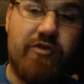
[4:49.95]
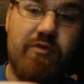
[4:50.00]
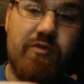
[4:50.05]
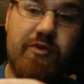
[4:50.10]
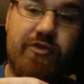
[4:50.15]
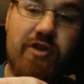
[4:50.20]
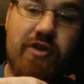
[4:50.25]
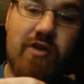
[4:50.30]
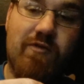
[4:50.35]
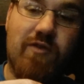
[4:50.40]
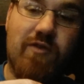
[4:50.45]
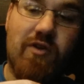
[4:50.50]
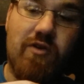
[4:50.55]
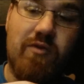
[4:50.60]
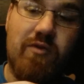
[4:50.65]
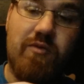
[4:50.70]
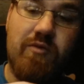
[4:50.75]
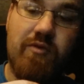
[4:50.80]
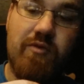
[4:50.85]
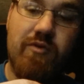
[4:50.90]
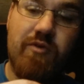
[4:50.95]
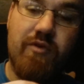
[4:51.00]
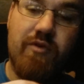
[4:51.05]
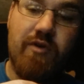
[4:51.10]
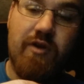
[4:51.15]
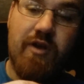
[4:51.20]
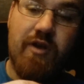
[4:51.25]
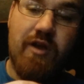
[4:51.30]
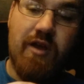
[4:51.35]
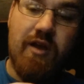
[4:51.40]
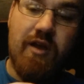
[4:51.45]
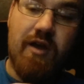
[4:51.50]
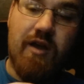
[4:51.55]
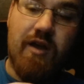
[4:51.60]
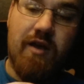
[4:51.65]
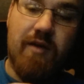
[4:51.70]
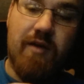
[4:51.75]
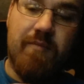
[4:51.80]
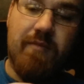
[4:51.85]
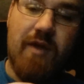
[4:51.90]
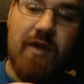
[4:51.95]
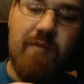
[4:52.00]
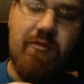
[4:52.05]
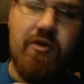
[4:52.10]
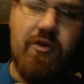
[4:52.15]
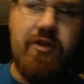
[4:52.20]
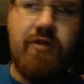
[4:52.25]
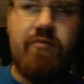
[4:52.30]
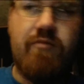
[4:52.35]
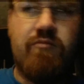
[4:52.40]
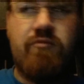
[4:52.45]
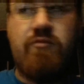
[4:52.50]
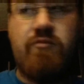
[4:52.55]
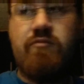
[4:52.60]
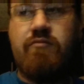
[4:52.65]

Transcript: too much airflow. I'm running